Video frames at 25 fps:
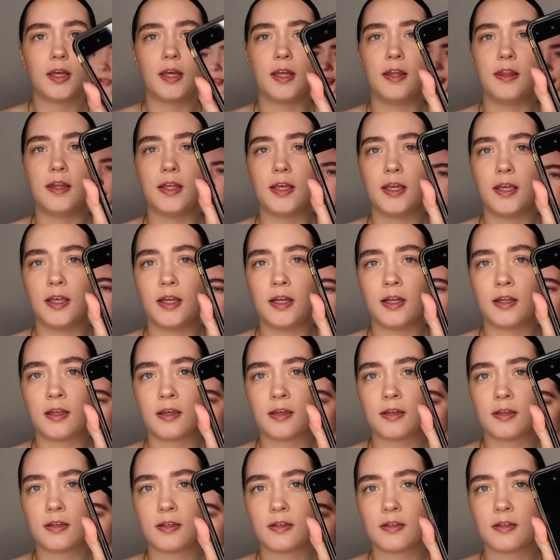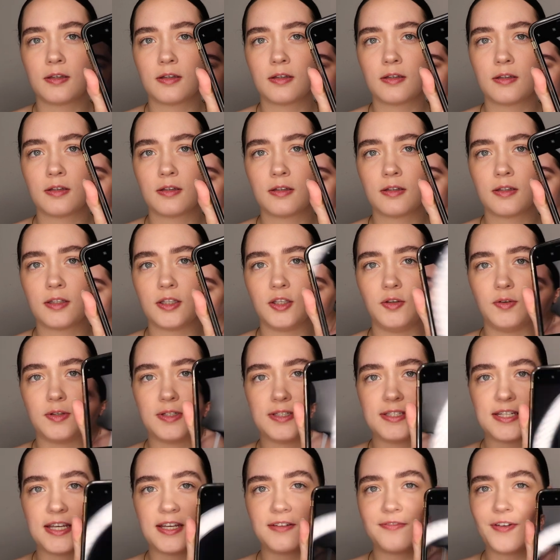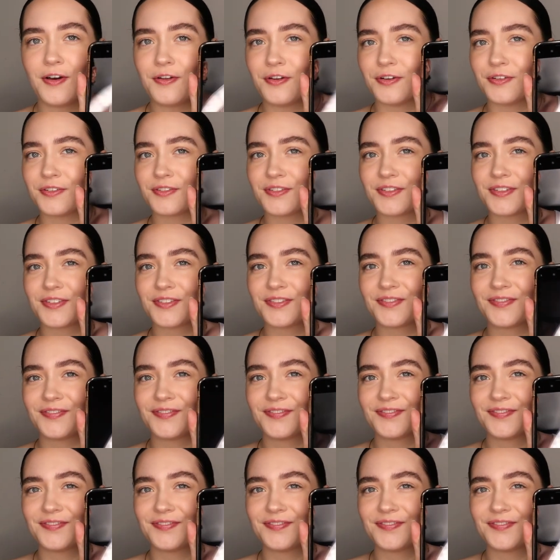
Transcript: And then you can take photos.